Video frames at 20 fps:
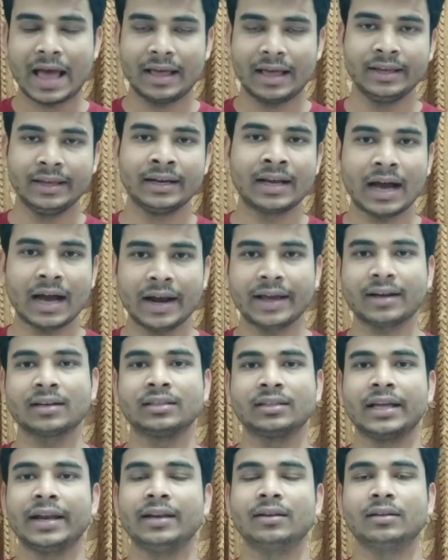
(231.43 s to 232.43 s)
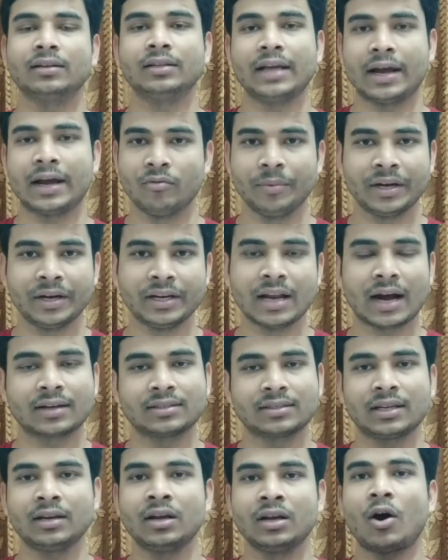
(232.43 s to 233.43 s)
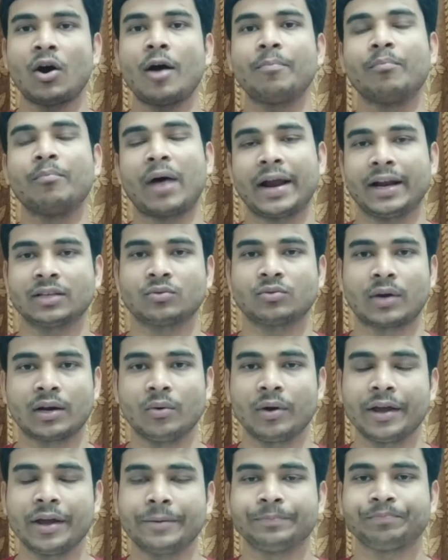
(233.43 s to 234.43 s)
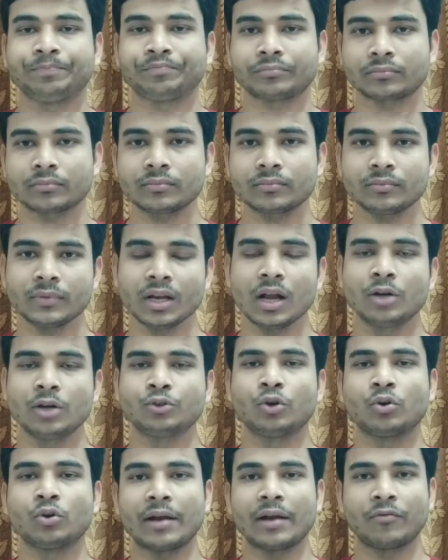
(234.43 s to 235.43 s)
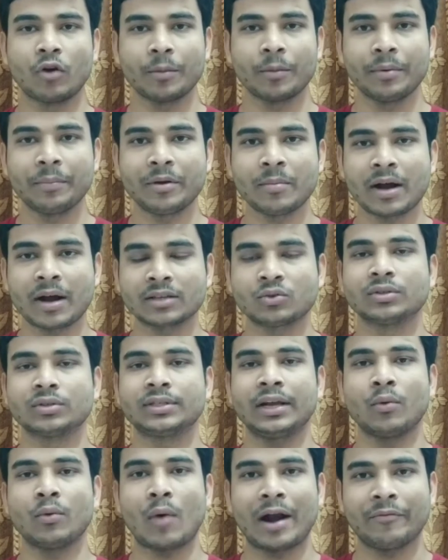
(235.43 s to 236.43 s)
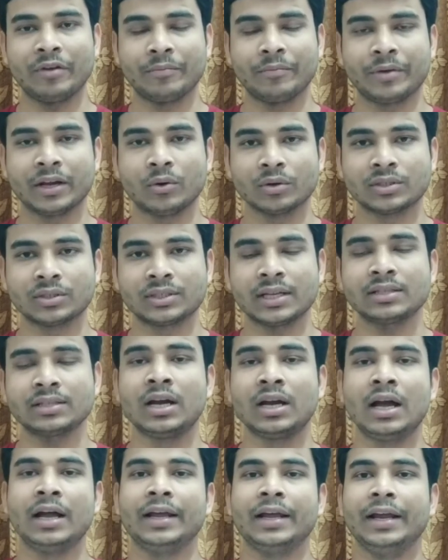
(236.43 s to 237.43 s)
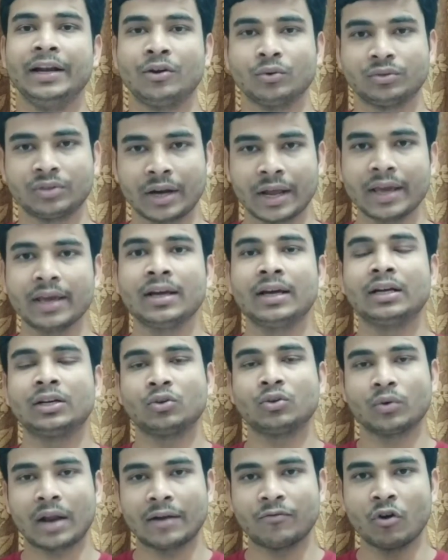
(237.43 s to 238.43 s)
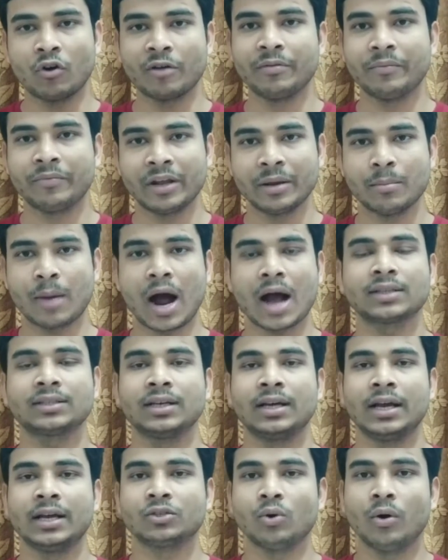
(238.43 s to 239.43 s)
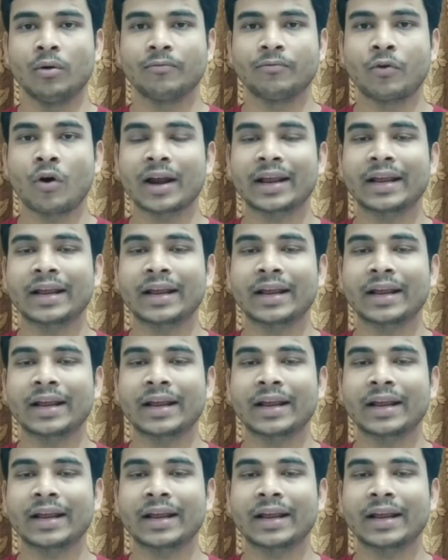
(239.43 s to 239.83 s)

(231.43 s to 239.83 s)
incorrect then there will be deduction of minus one. Okay, so total four hundred fifty marks question, one hundred fifty questions into three, total four hundred fifty marks. So for